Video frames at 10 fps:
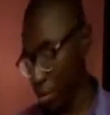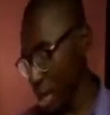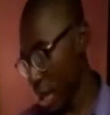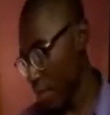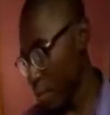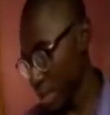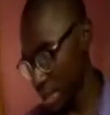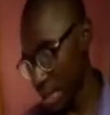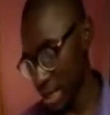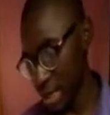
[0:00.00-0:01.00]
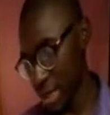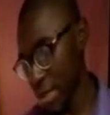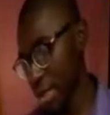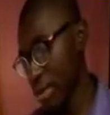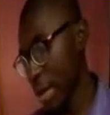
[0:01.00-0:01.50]
we have all this data
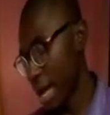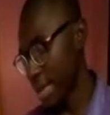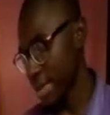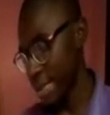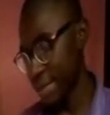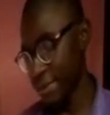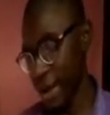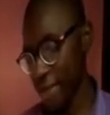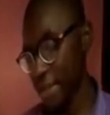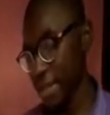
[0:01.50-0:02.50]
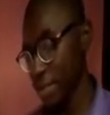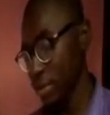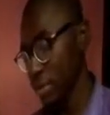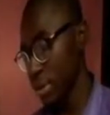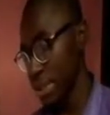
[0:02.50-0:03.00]
65,
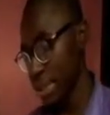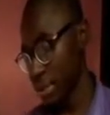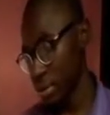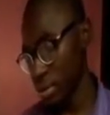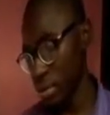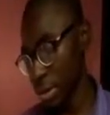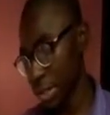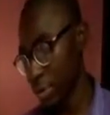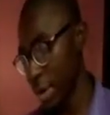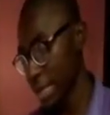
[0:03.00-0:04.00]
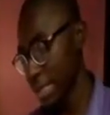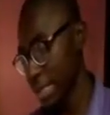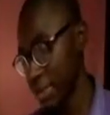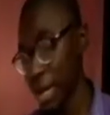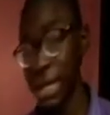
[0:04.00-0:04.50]
62, 62, 61,
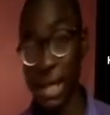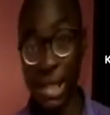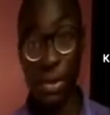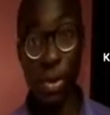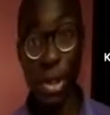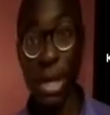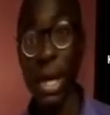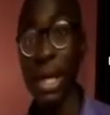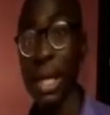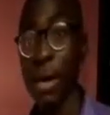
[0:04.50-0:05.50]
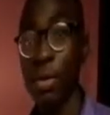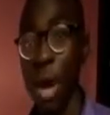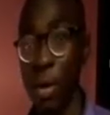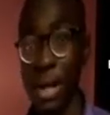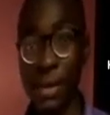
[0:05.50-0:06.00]
61, and so on. Now
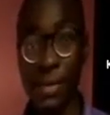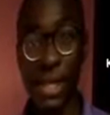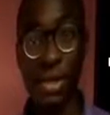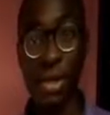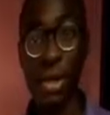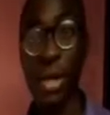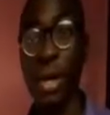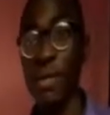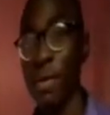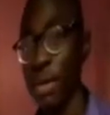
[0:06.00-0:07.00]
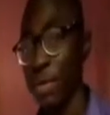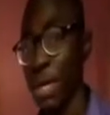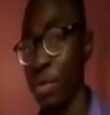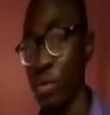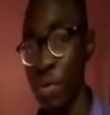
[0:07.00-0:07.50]
our deviation from the
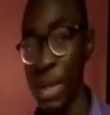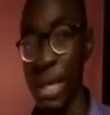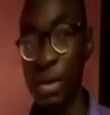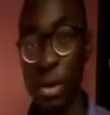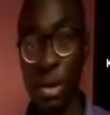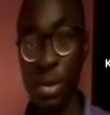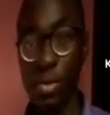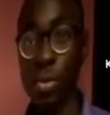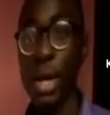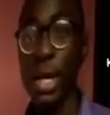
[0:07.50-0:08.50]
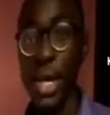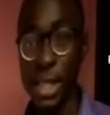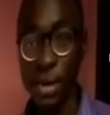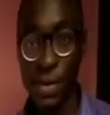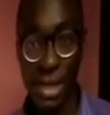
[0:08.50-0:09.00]
mean will be equals to
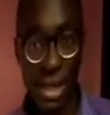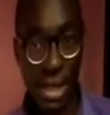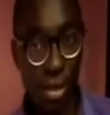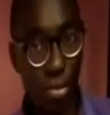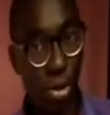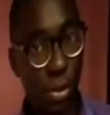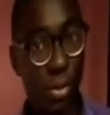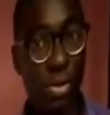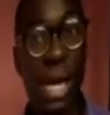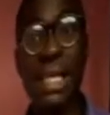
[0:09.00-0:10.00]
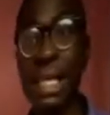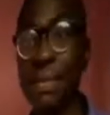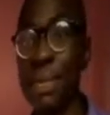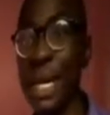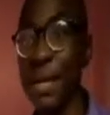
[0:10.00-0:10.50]
each of these data will subtract the
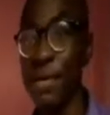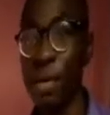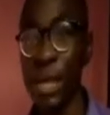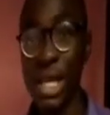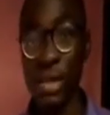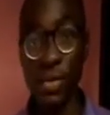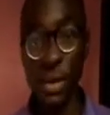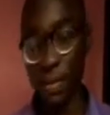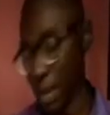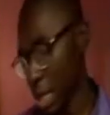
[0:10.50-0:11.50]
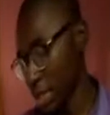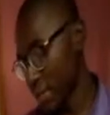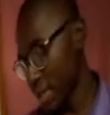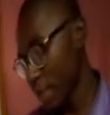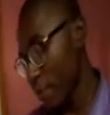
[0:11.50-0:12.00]
mean from each of them. So
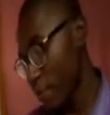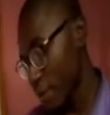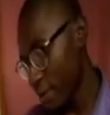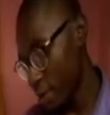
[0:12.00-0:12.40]
for example, for